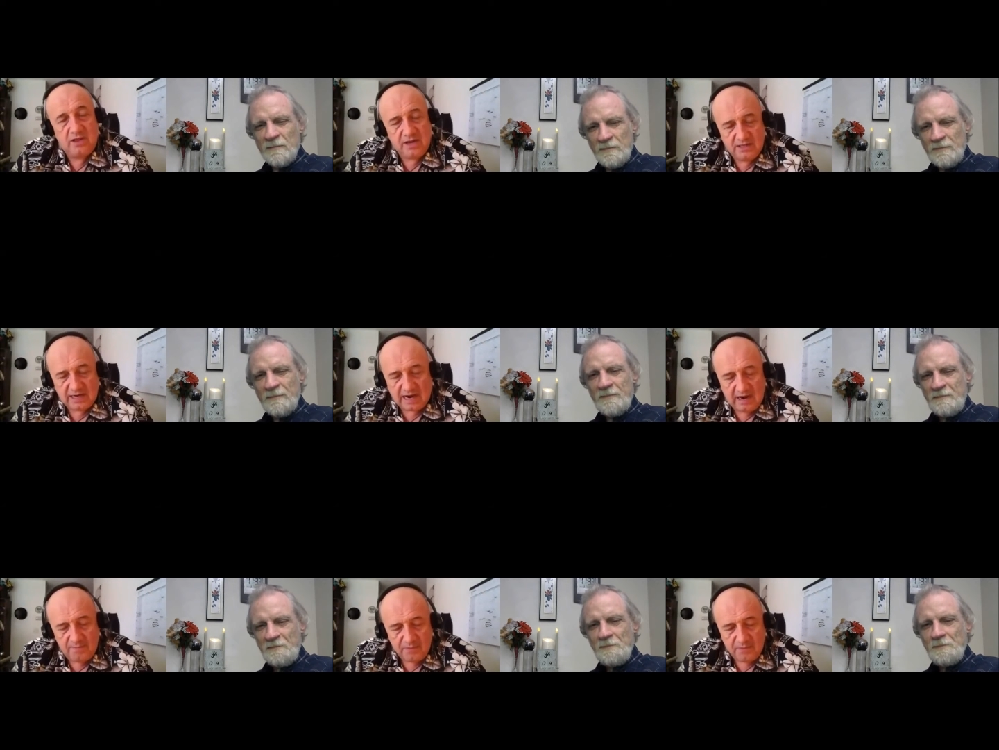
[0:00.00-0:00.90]
Speaker 1: of the things
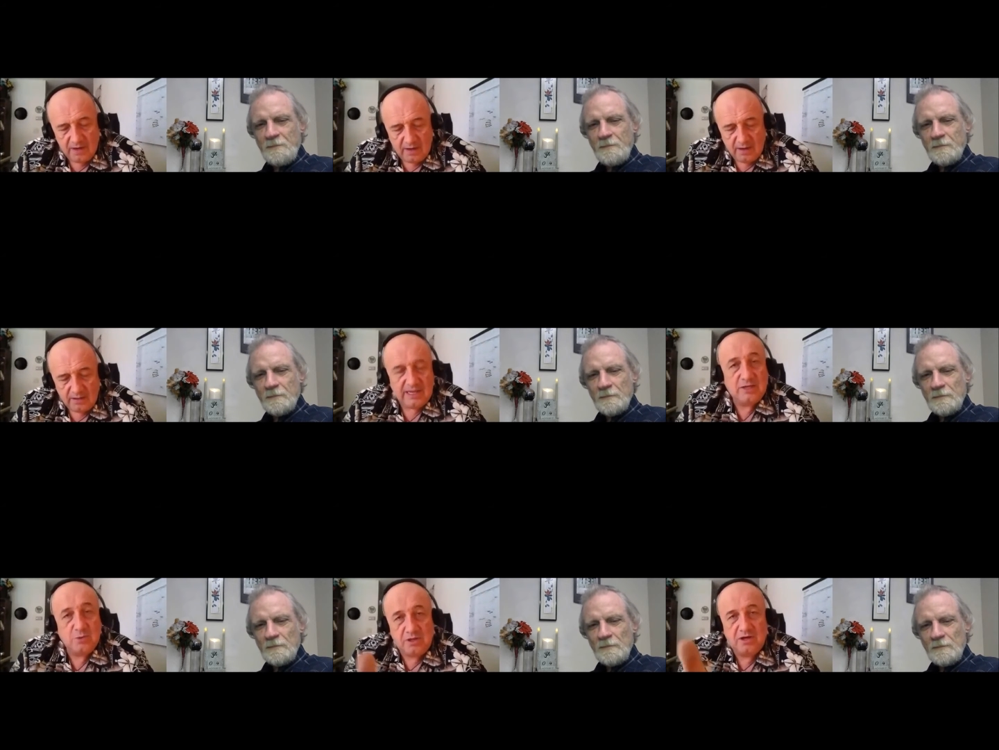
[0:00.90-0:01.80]
I'm. See
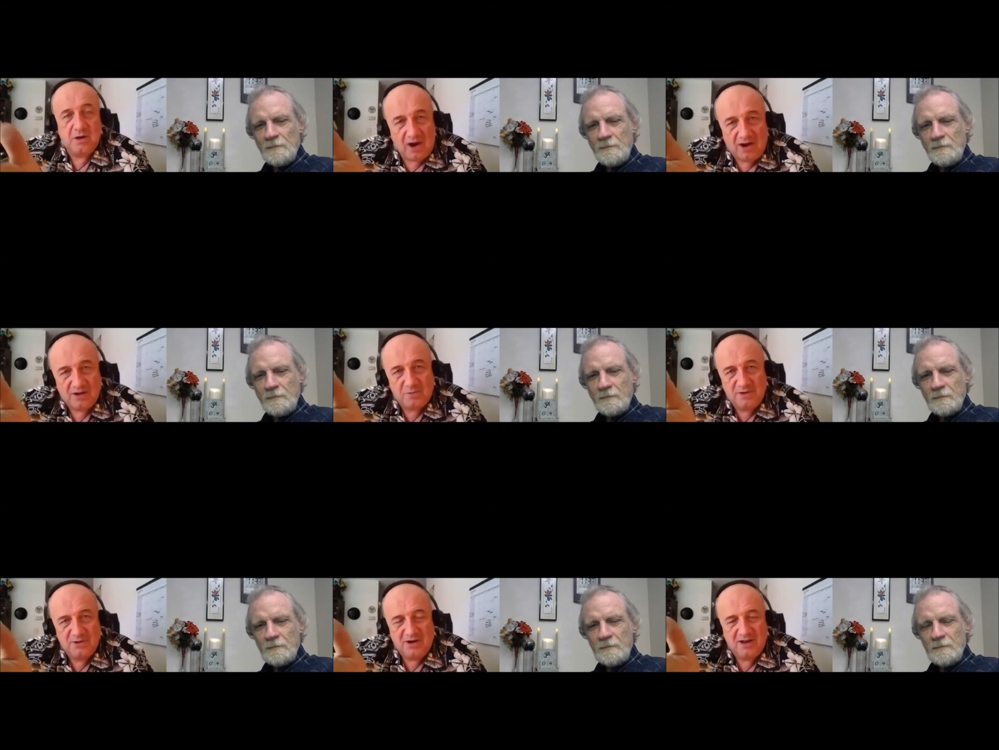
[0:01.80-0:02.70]
that's what the cabal has
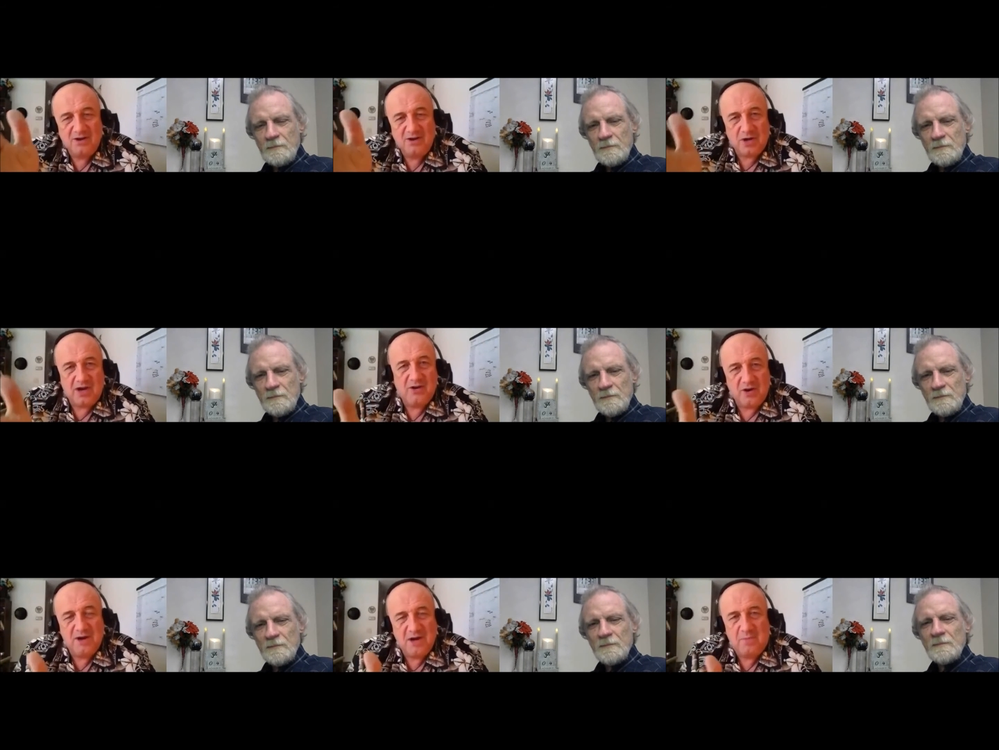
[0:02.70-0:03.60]
been doing. They're trying. They're
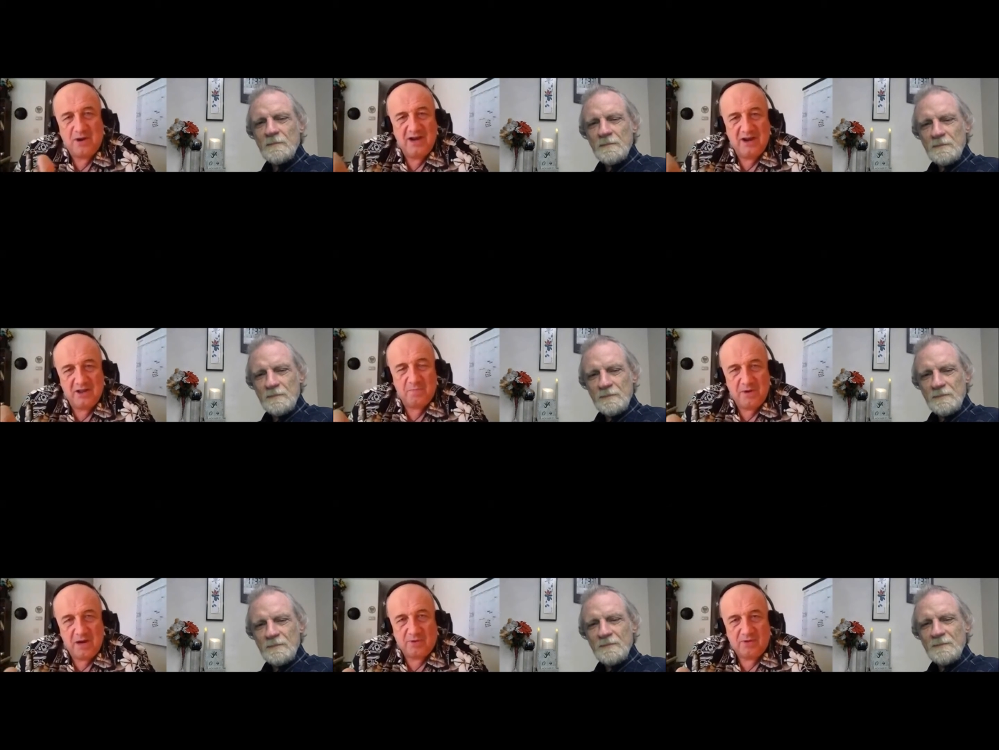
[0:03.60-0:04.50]
manipulating other
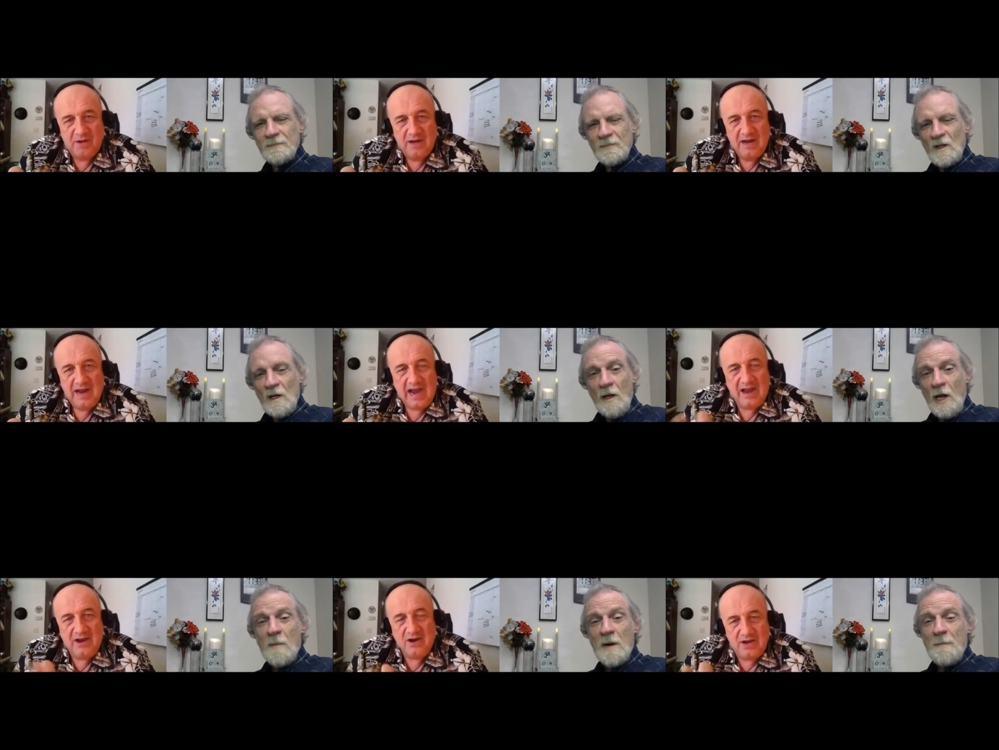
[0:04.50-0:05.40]
people
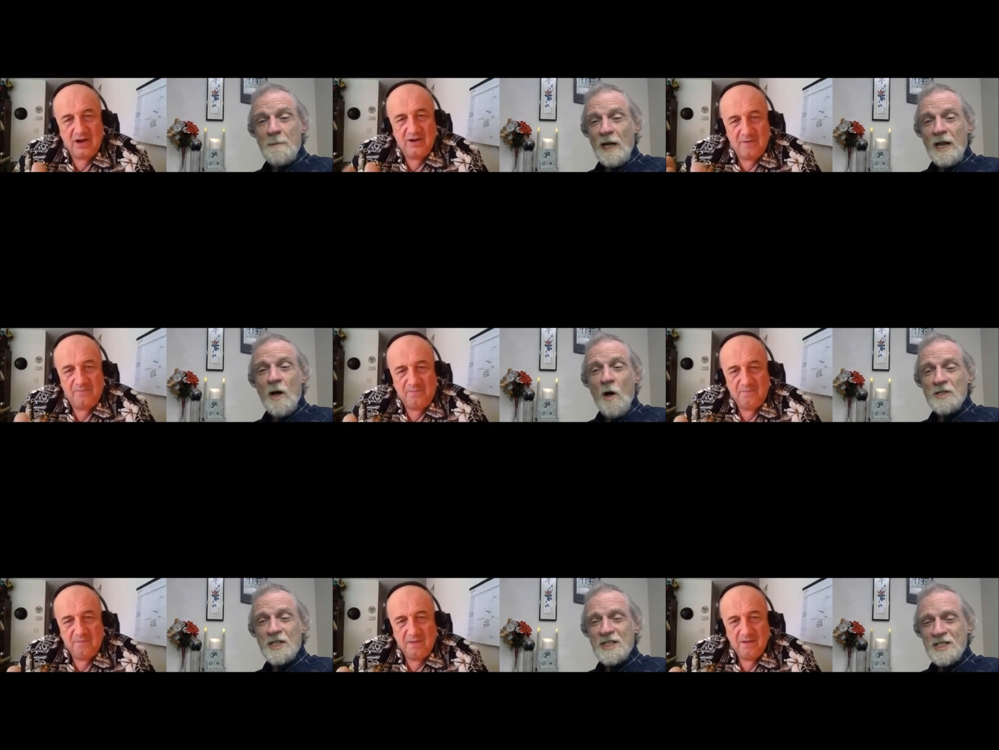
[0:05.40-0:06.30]
they're, they're manipulating
Speaker 2: they're,
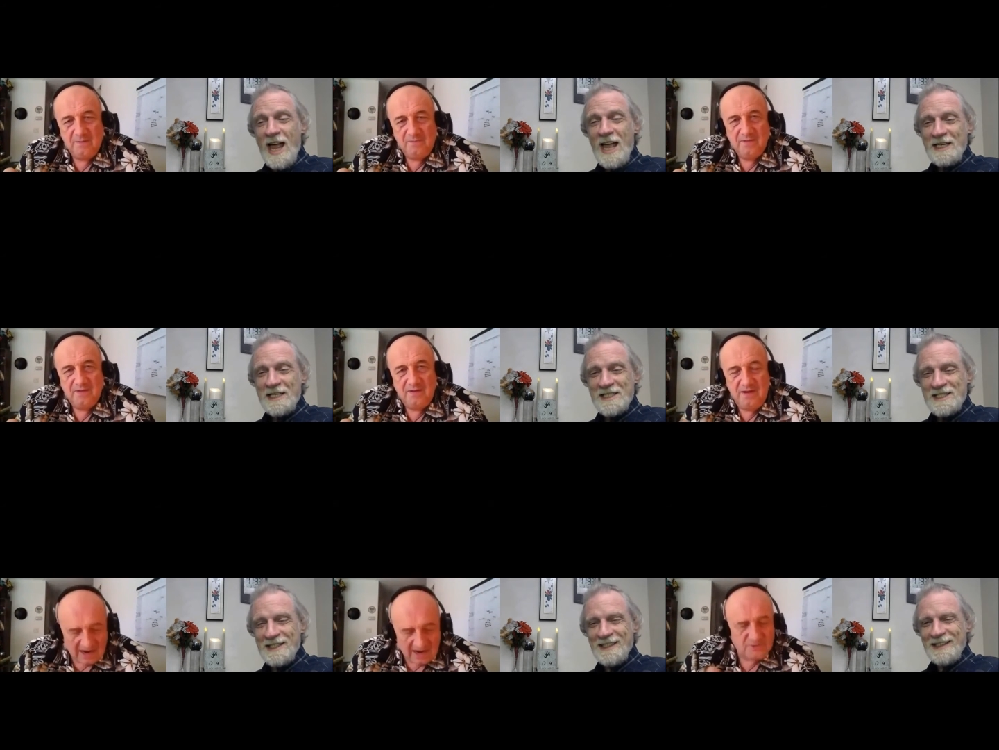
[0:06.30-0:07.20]
whole societies.
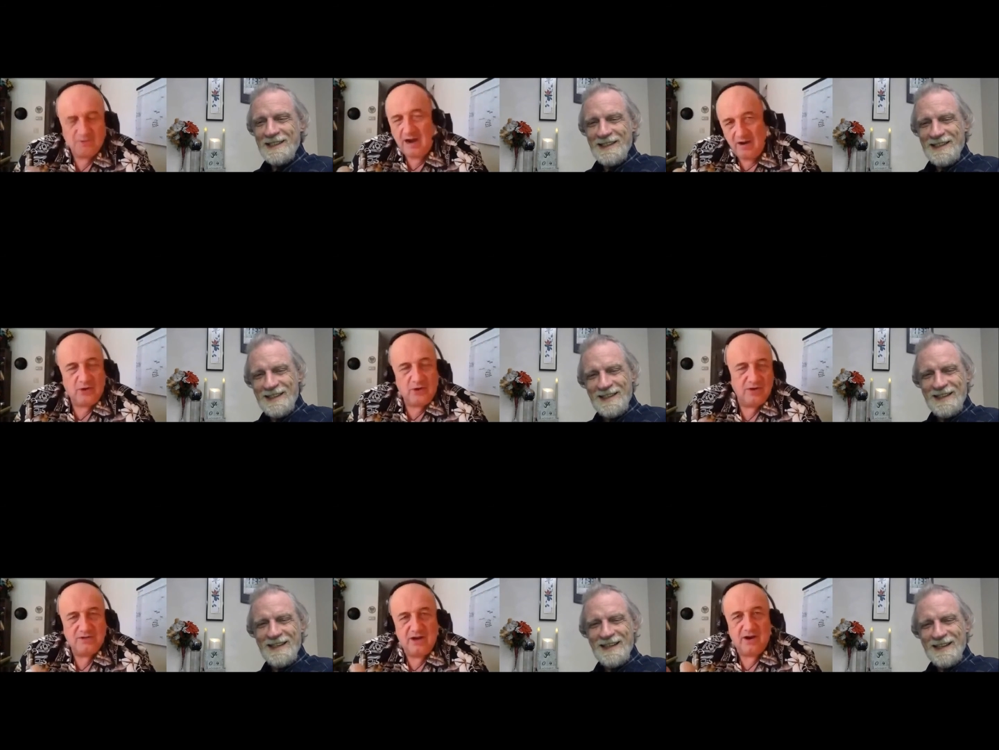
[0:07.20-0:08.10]
Speaker 1: Yes, right. Of
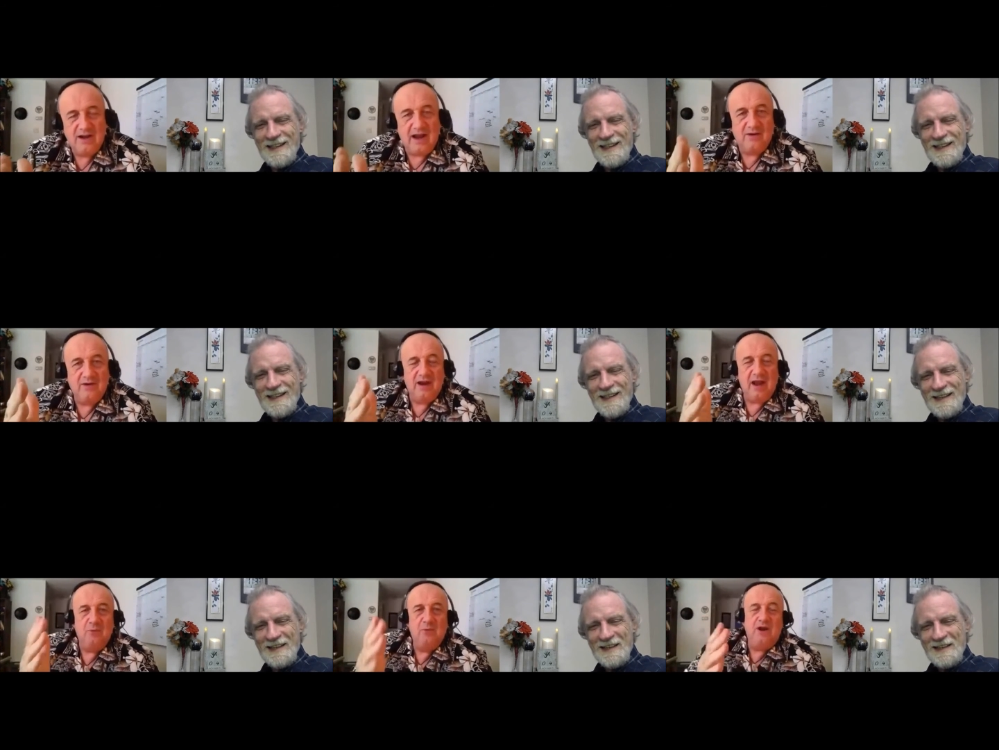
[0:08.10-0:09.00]
course they are. Yeah, right.
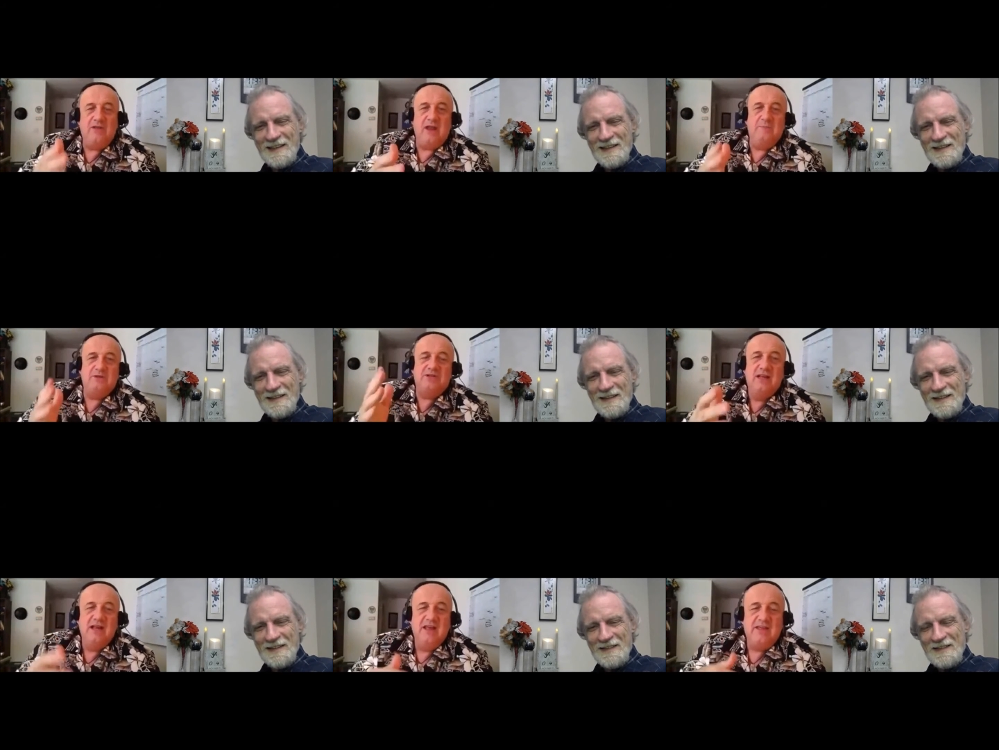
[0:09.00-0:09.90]
And we know that. But see,
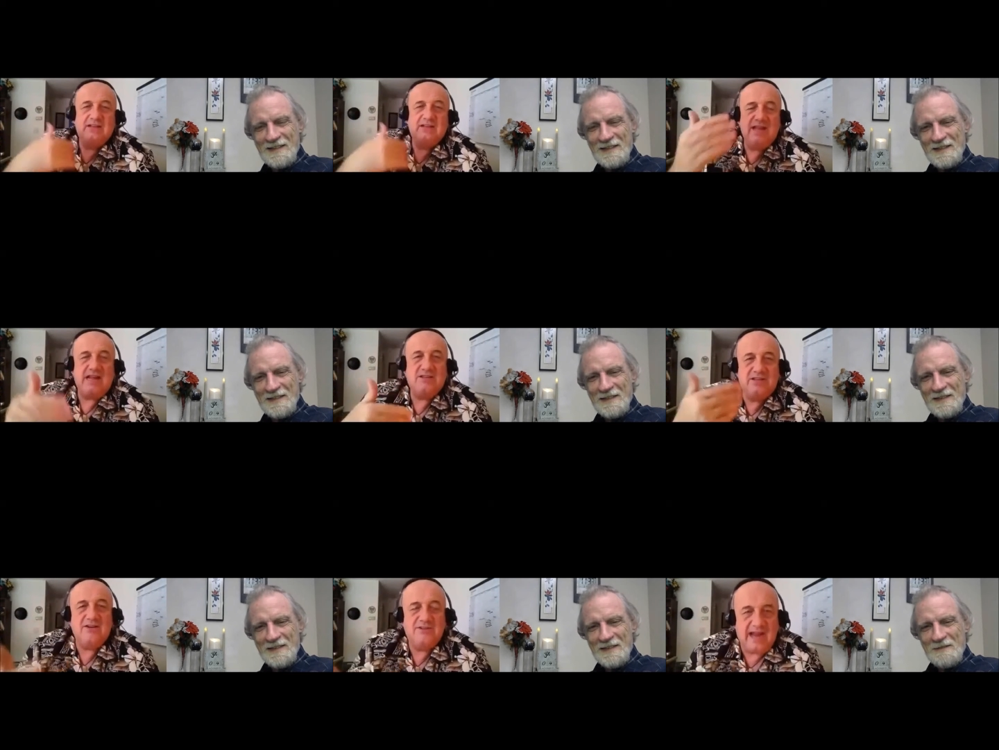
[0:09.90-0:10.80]
that's that's
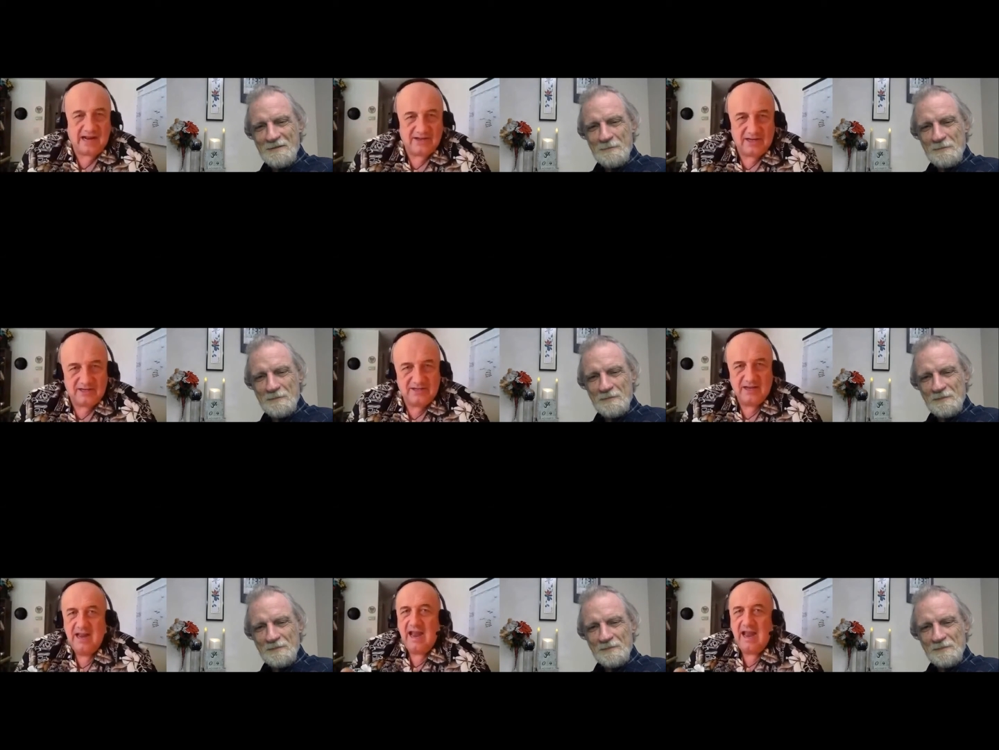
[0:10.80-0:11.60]
their tactics,